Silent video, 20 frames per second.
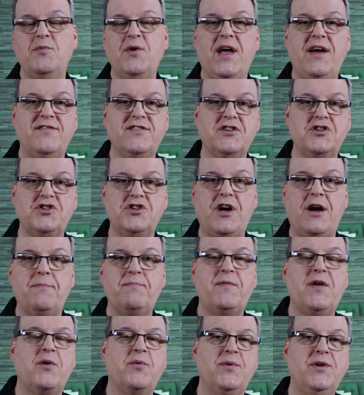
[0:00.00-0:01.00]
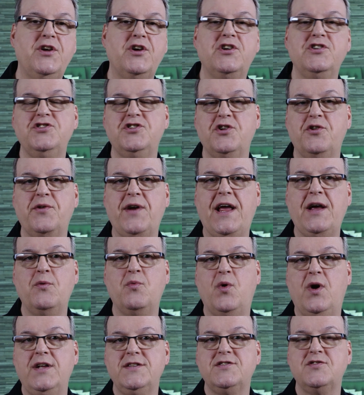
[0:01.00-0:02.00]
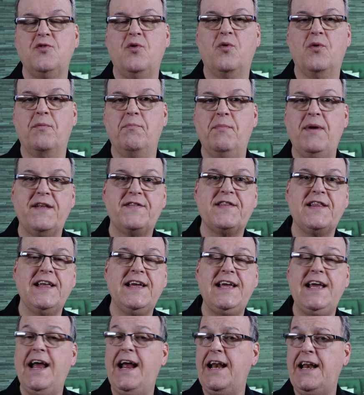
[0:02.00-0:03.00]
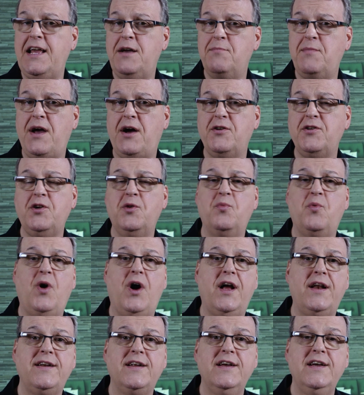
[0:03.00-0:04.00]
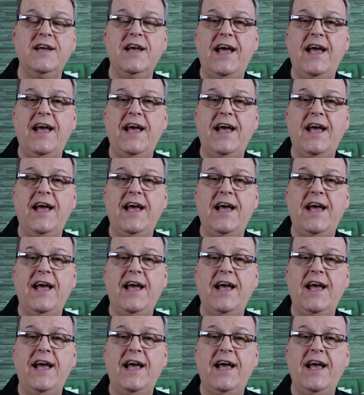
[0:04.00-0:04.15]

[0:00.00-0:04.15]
We have a shop there where you can donate once or monthly, any amount you want.